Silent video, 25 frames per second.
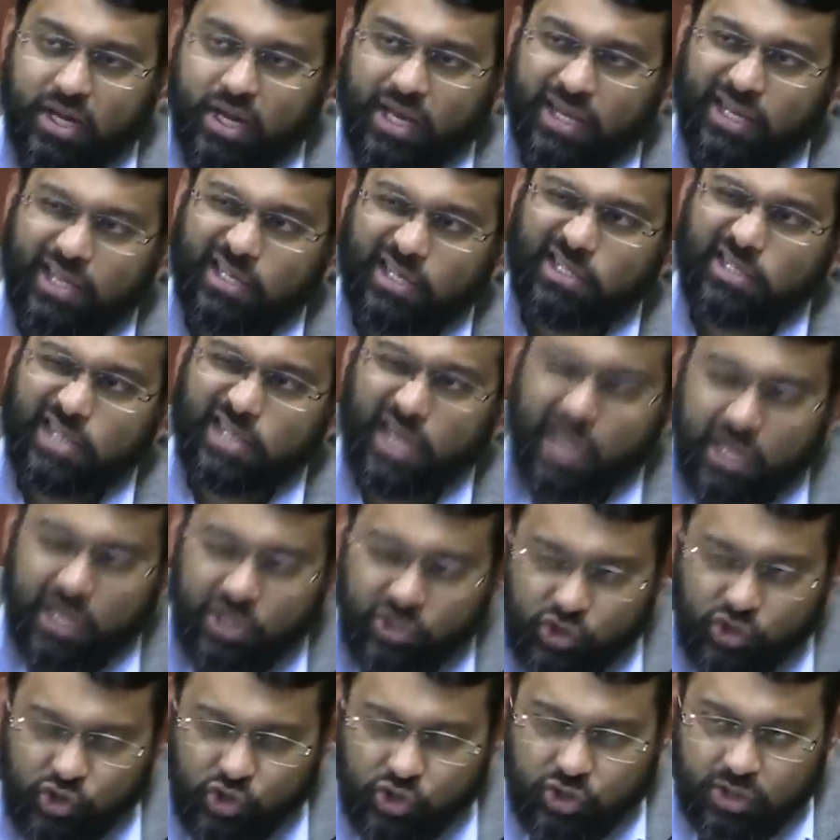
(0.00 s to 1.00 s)
an
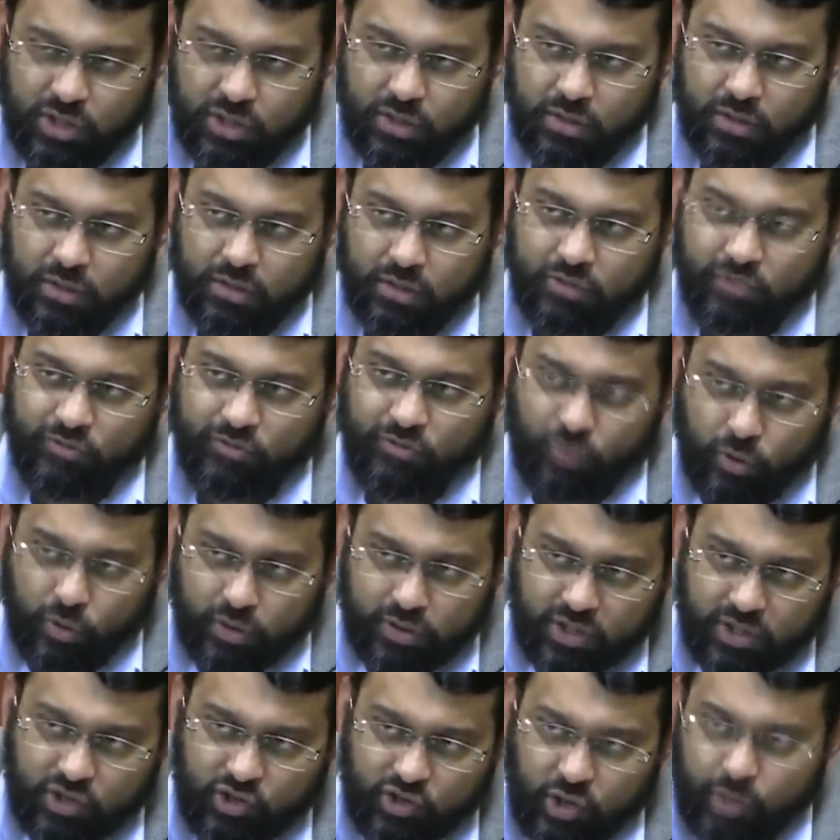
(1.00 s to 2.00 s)
intention
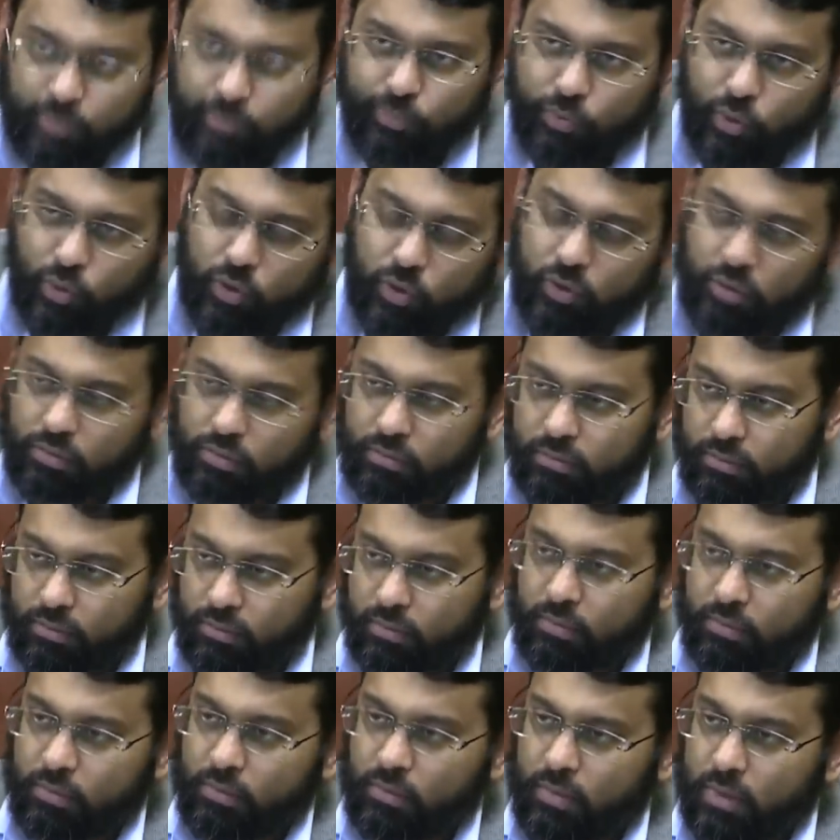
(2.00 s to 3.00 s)
for tashabbuh.
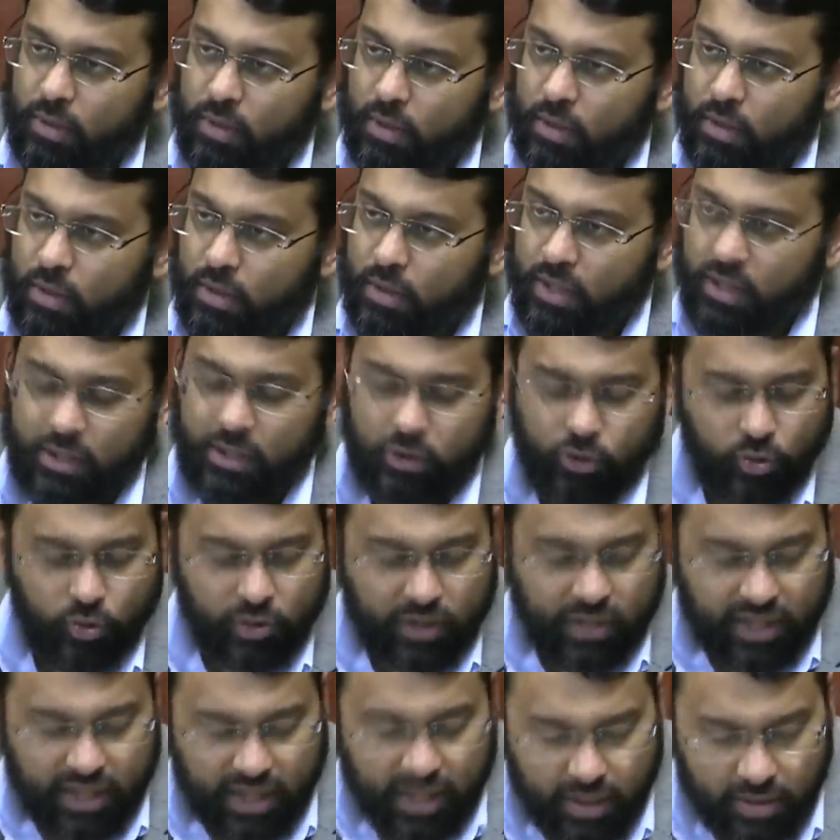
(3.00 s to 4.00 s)
You
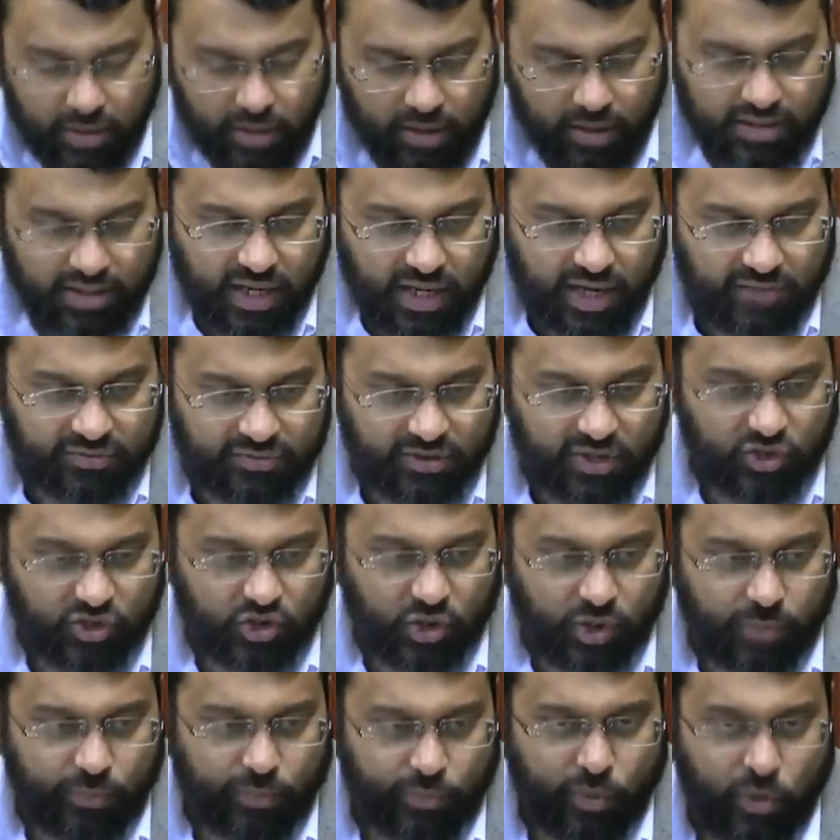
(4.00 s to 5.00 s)
cannot have
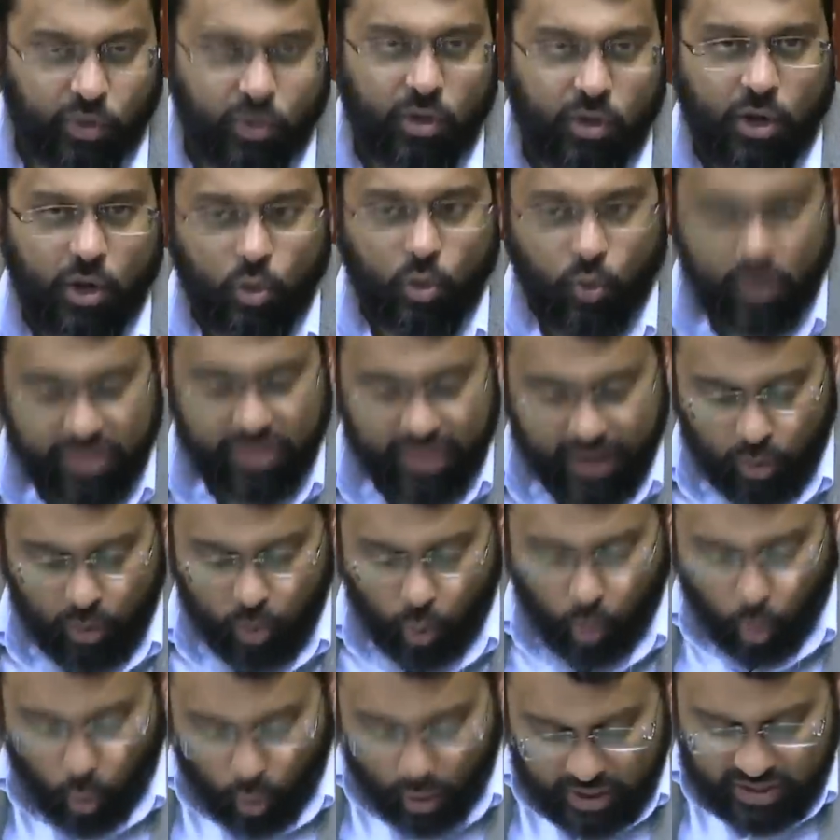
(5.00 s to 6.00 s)
tashabbuh
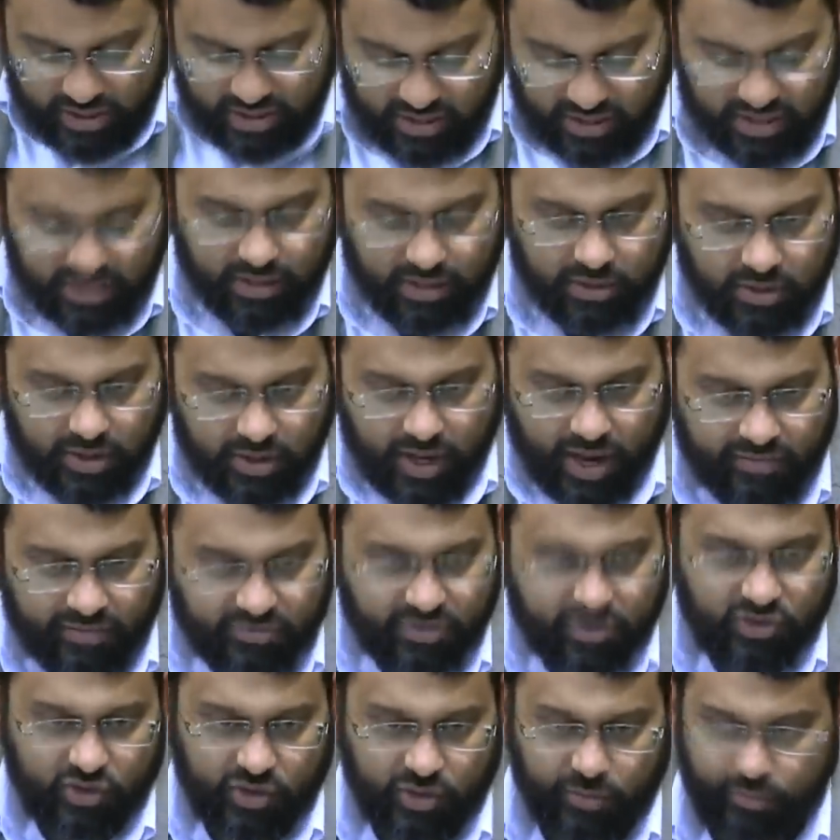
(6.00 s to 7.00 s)
without wanting to
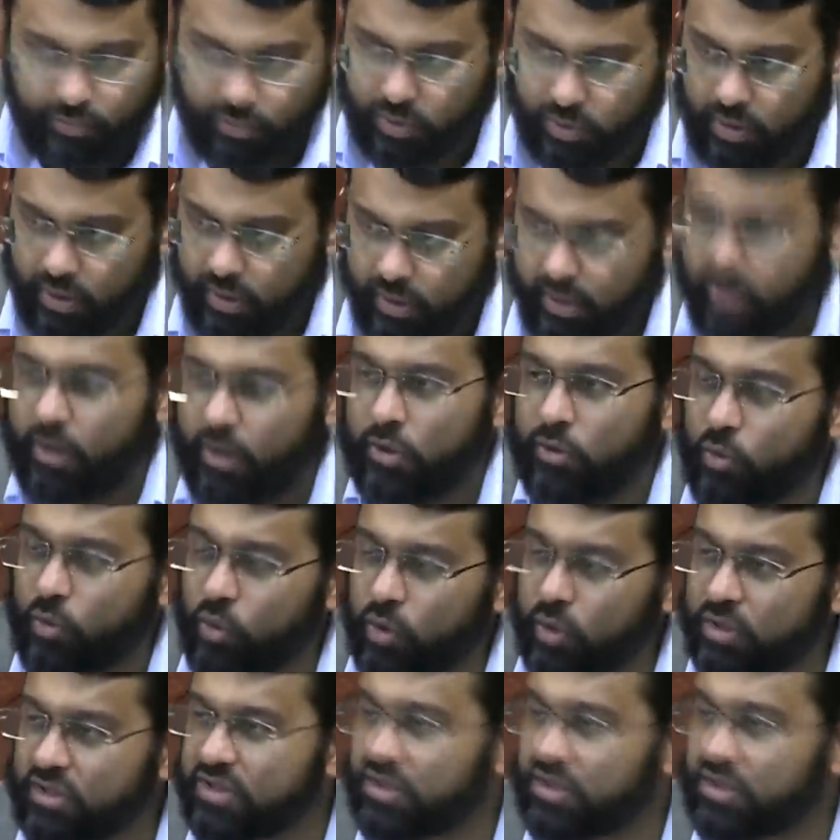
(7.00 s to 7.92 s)
have tashabbuh. In other words,